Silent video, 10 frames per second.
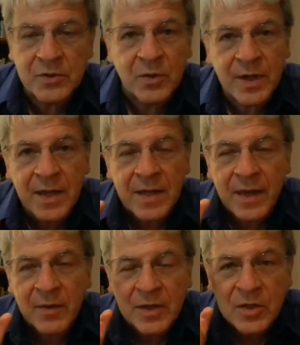So getting
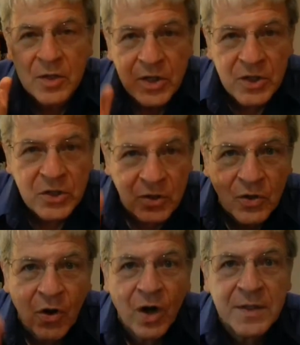that initial
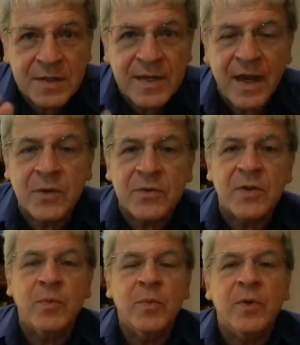cost down so
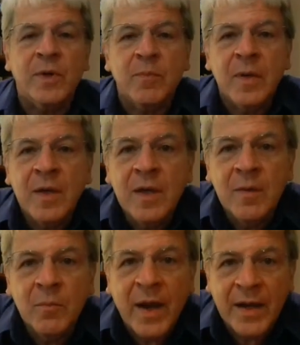that people can
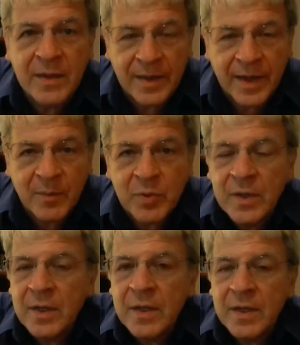buy a lamp
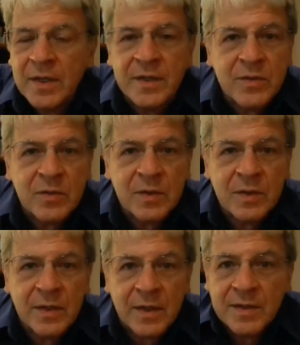is
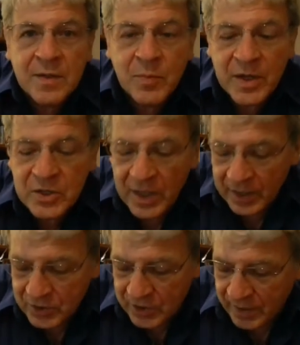the big
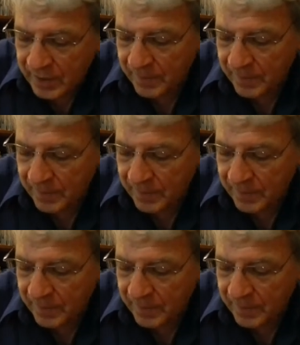challenge. And